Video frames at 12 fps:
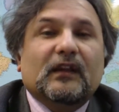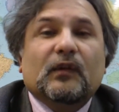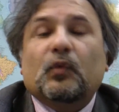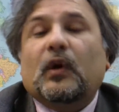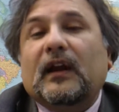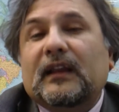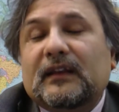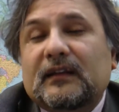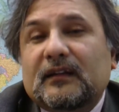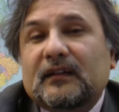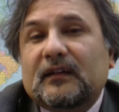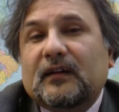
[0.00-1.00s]

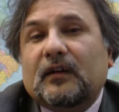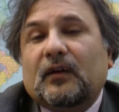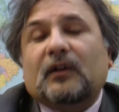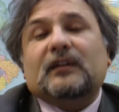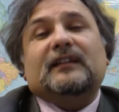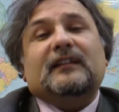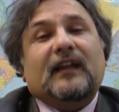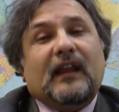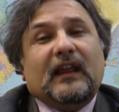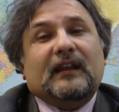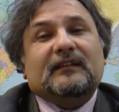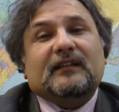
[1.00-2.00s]
While on other
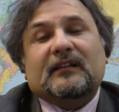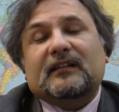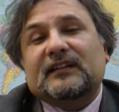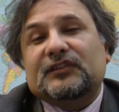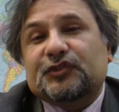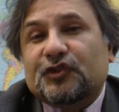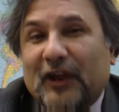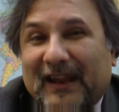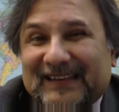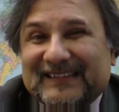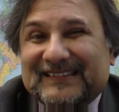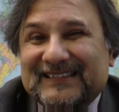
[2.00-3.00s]
hand, the learning
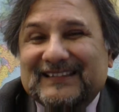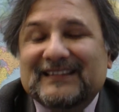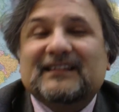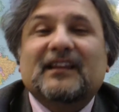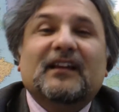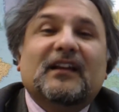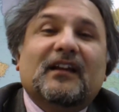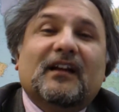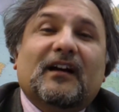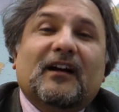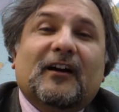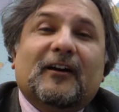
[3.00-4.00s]
strategies,
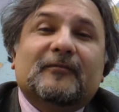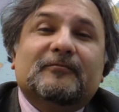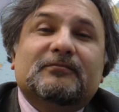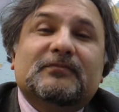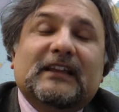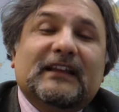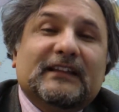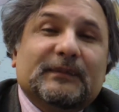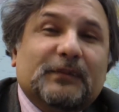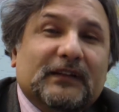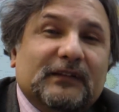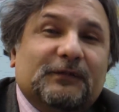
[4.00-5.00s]
they
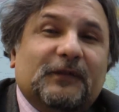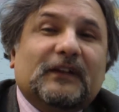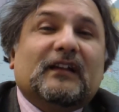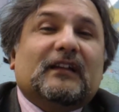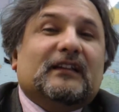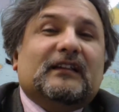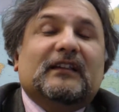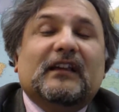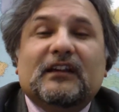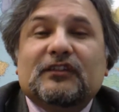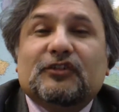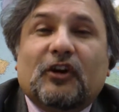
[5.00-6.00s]
specifically
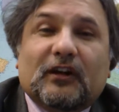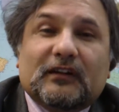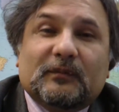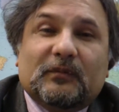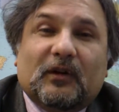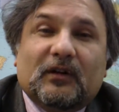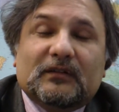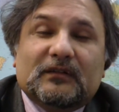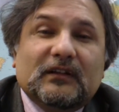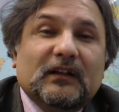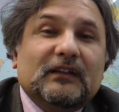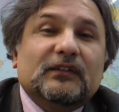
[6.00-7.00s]
talk about
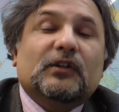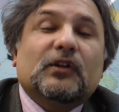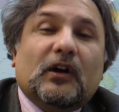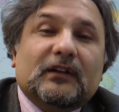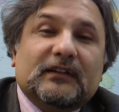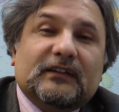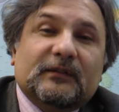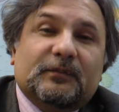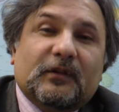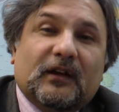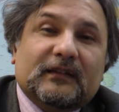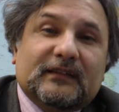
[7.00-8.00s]
the cognitive
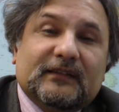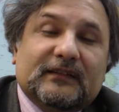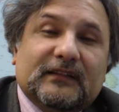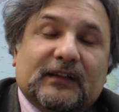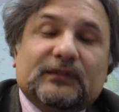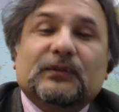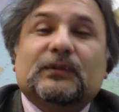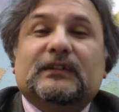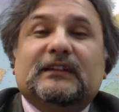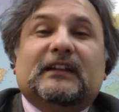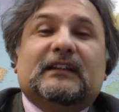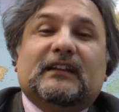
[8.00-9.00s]
process
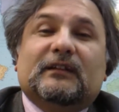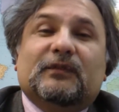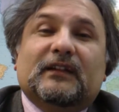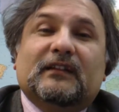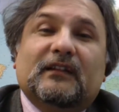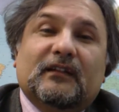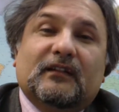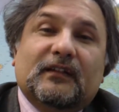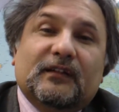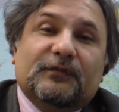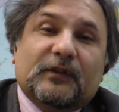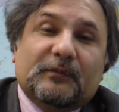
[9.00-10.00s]
associated with the
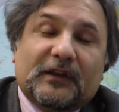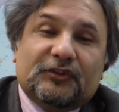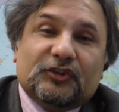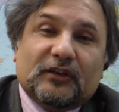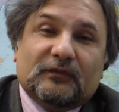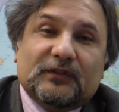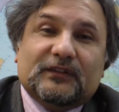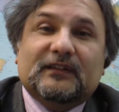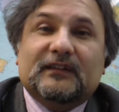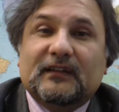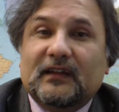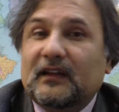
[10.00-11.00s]
information which
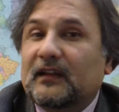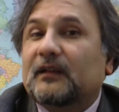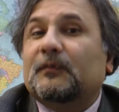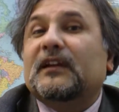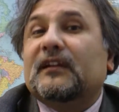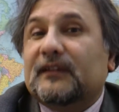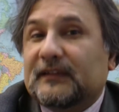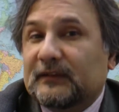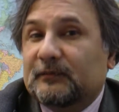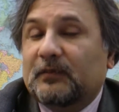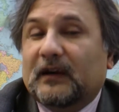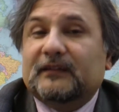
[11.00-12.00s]
is being
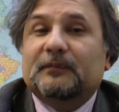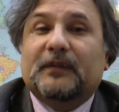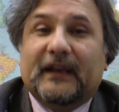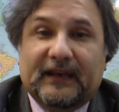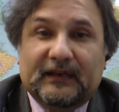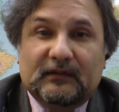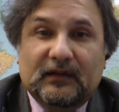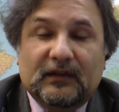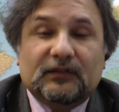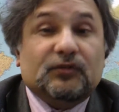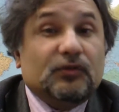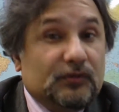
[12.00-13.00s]
received by the brain
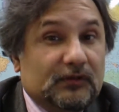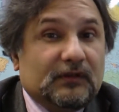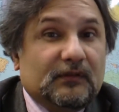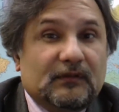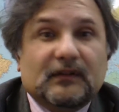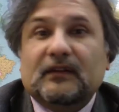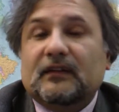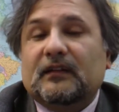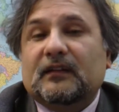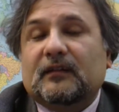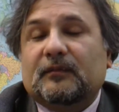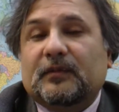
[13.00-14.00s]
through
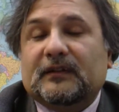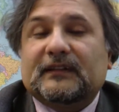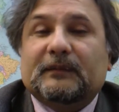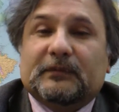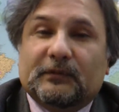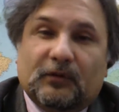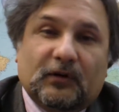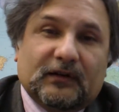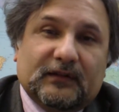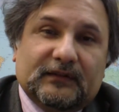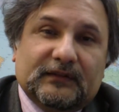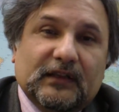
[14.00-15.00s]
the perceptive
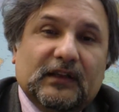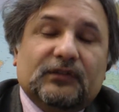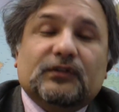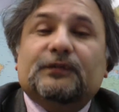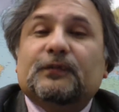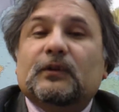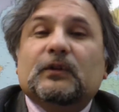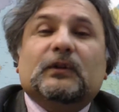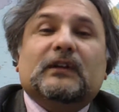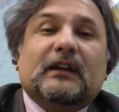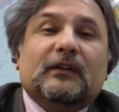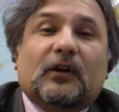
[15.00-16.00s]
organs. So if you
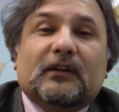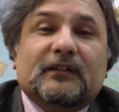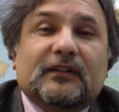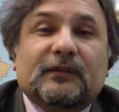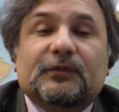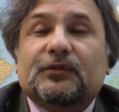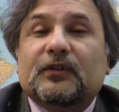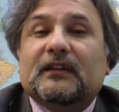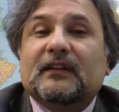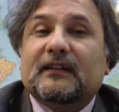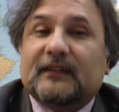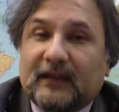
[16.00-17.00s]
look at auditory, visual,
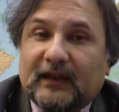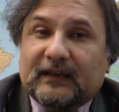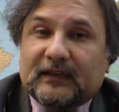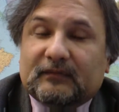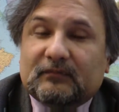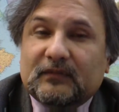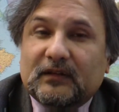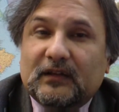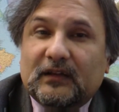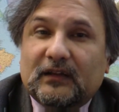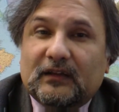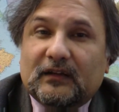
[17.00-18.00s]
kinesthetic,
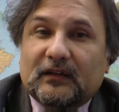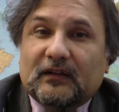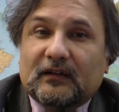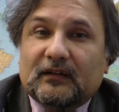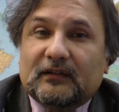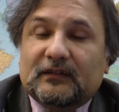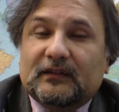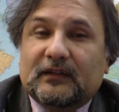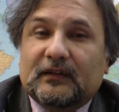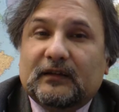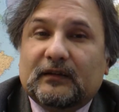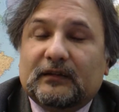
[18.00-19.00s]

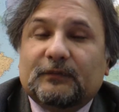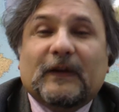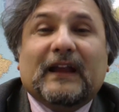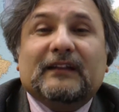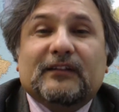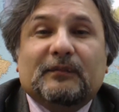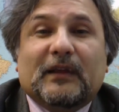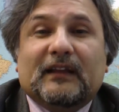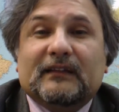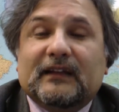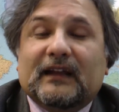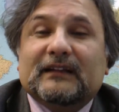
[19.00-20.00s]
the fact
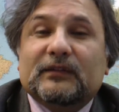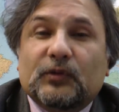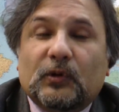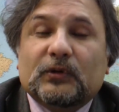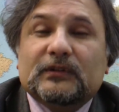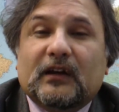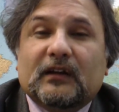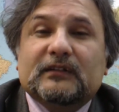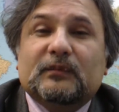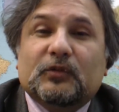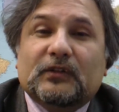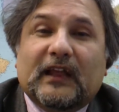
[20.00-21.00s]
remains that those are
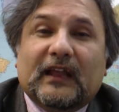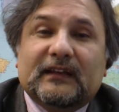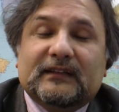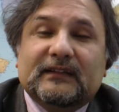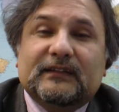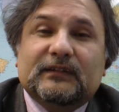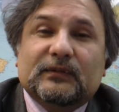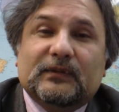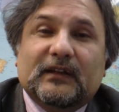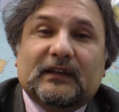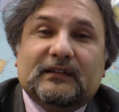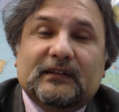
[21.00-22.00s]
the modalities to
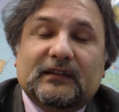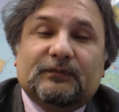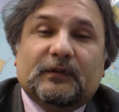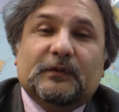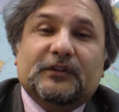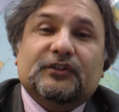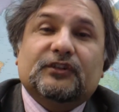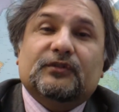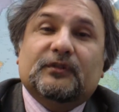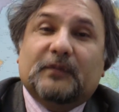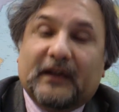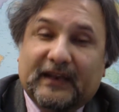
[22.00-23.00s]
get the information to
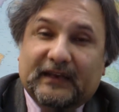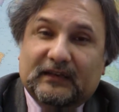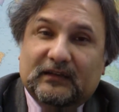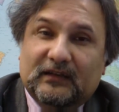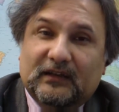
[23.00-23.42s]
the brain,